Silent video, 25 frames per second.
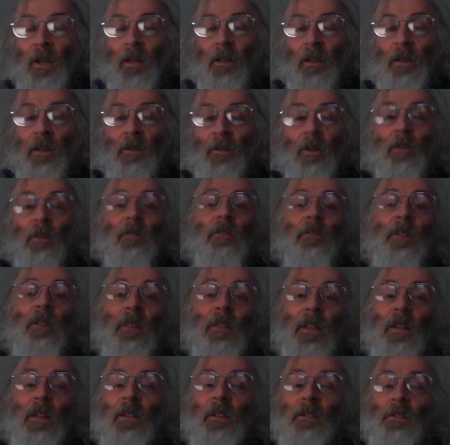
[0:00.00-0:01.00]
that a lot of the
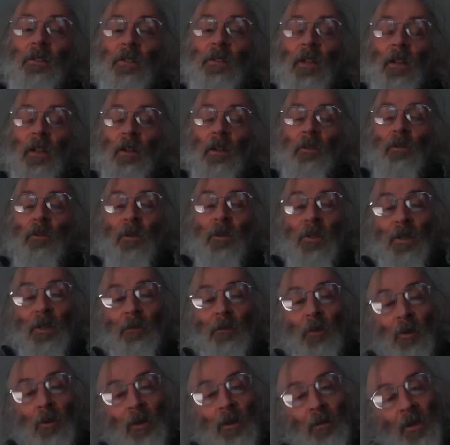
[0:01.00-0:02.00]
things, you can just
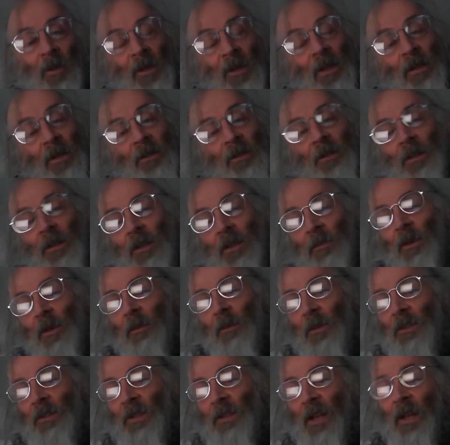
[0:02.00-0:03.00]
follow up the things that these
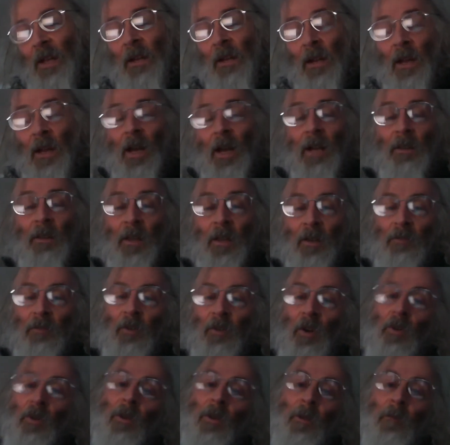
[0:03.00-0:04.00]
people say, and they are
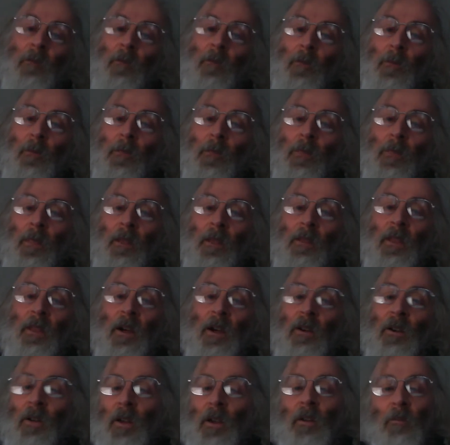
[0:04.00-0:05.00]
wrong.
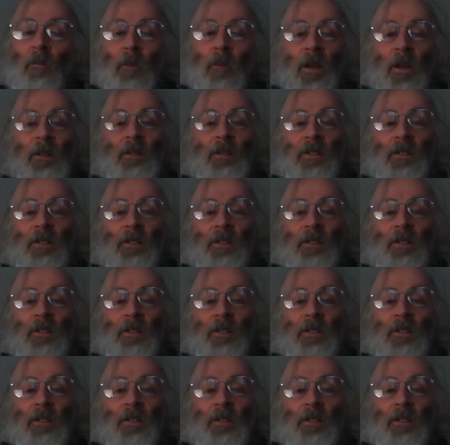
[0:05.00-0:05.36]
Now, when